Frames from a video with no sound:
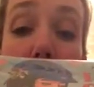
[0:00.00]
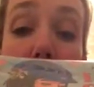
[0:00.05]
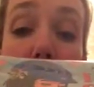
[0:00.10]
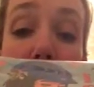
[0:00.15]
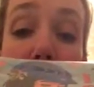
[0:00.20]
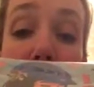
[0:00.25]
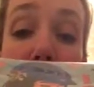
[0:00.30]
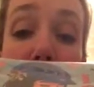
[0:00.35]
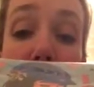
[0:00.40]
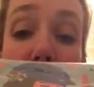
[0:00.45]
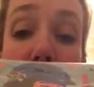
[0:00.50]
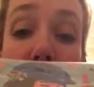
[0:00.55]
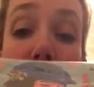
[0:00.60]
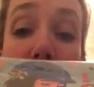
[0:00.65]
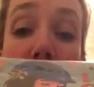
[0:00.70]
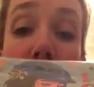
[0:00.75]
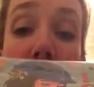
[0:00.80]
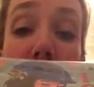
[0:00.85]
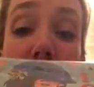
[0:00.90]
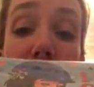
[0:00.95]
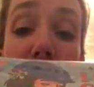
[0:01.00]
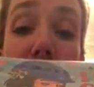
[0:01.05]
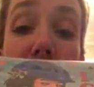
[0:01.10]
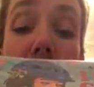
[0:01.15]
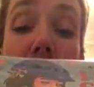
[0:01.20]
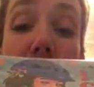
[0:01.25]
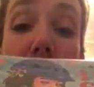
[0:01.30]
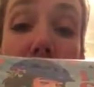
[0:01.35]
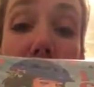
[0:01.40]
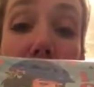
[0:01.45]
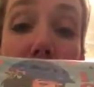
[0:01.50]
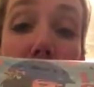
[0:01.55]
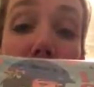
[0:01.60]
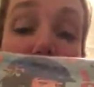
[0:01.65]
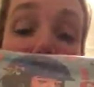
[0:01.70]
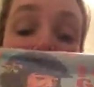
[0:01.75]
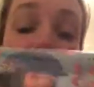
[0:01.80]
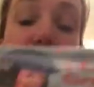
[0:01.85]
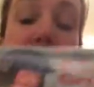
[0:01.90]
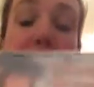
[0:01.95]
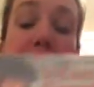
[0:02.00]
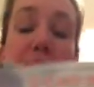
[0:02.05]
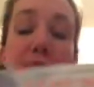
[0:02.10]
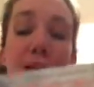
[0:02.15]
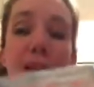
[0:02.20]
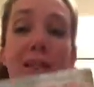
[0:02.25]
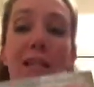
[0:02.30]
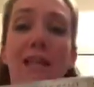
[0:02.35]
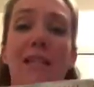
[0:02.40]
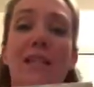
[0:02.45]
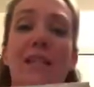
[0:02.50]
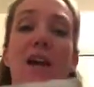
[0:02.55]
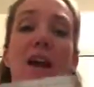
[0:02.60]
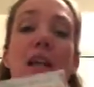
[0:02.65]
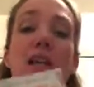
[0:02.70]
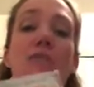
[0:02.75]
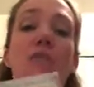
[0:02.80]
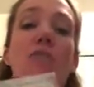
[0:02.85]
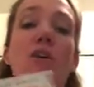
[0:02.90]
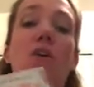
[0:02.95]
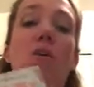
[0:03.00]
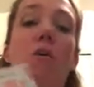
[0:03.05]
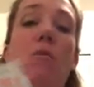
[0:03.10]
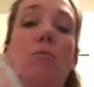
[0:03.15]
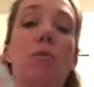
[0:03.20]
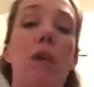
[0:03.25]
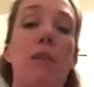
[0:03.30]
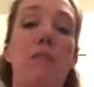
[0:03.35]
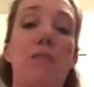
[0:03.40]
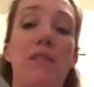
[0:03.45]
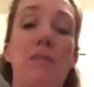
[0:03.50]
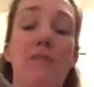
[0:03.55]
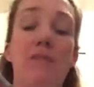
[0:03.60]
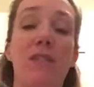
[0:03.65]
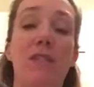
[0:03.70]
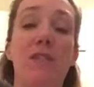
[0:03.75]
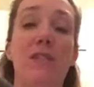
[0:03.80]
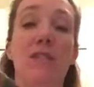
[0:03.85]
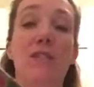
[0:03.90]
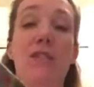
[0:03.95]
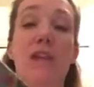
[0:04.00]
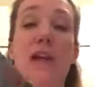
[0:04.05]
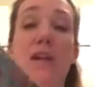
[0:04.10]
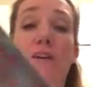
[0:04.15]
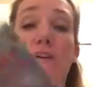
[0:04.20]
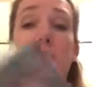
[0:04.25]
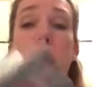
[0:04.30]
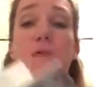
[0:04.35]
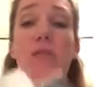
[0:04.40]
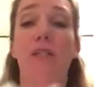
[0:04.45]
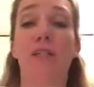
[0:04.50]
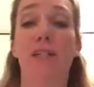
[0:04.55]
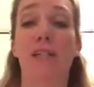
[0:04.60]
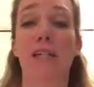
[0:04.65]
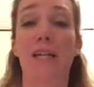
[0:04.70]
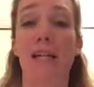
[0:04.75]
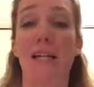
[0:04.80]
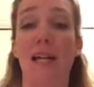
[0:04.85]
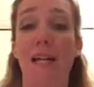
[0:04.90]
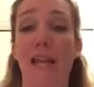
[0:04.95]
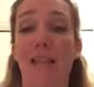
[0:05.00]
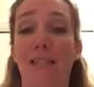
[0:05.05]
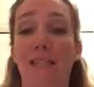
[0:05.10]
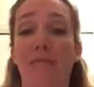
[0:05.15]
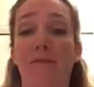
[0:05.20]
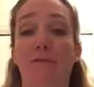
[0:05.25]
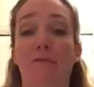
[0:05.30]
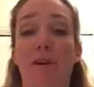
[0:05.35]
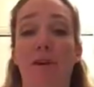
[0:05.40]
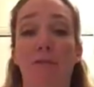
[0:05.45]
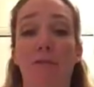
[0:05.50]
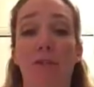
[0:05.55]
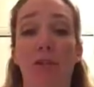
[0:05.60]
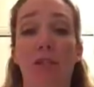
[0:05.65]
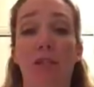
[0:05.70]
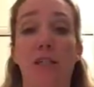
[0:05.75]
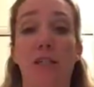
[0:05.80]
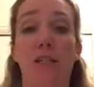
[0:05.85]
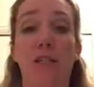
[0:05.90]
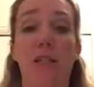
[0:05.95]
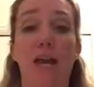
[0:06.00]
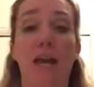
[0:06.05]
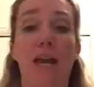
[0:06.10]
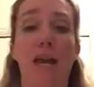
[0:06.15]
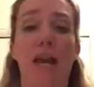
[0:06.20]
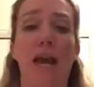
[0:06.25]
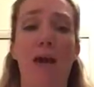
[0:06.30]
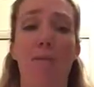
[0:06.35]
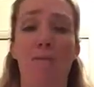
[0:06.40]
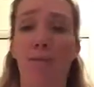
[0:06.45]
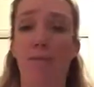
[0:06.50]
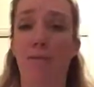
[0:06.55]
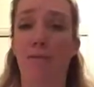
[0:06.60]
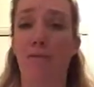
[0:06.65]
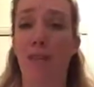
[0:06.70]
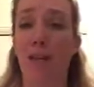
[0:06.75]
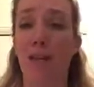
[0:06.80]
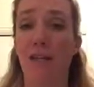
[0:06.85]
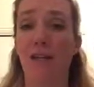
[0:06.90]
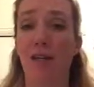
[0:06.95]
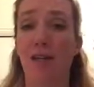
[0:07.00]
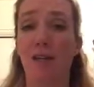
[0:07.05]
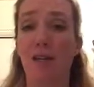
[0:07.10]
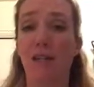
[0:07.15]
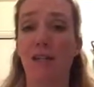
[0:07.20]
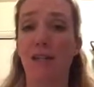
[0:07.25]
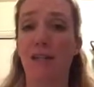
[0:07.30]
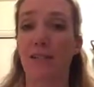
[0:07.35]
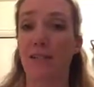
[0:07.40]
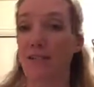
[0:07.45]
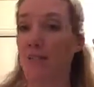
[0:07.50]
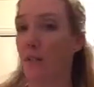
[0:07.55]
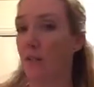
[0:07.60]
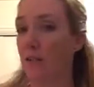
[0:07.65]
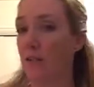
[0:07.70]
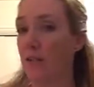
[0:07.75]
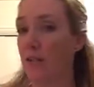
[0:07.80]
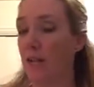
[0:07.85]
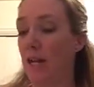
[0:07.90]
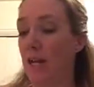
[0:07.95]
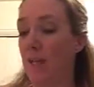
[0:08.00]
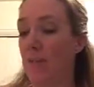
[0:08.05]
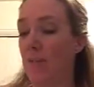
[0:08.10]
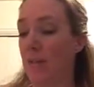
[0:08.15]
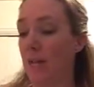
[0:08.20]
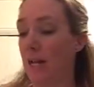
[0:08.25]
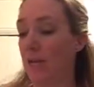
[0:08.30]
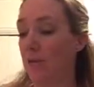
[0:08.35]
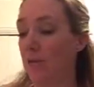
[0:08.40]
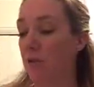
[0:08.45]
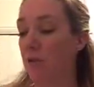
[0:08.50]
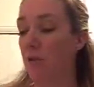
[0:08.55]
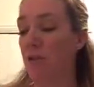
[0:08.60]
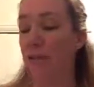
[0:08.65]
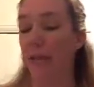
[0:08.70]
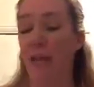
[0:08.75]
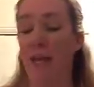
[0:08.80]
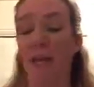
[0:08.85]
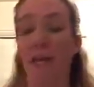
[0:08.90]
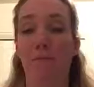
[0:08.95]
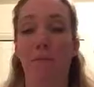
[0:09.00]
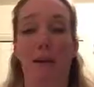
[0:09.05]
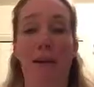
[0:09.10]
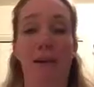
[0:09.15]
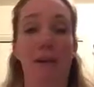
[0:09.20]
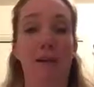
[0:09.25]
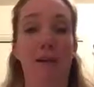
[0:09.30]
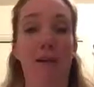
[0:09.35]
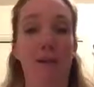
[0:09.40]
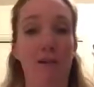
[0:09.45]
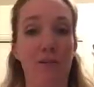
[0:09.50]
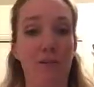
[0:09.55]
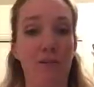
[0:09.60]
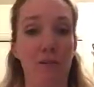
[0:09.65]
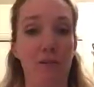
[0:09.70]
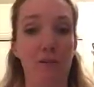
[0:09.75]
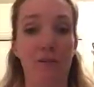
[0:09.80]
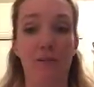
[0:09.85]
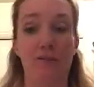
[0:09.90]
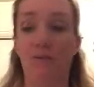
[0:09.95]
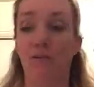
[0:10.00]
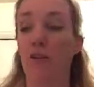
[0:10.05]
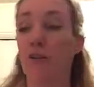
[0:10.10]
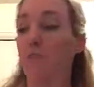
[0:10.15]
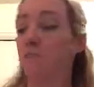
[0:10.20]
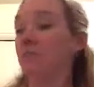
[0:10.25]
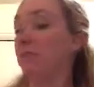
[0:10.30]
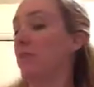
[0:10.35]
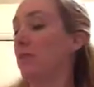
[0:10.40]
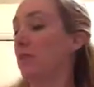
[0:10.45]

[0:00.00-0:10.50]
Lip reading: what do you call your grandma? And that's kind of the whole premise of this entire book. It's a fun book I happened to find on a discard type table and paid $1.50 for it.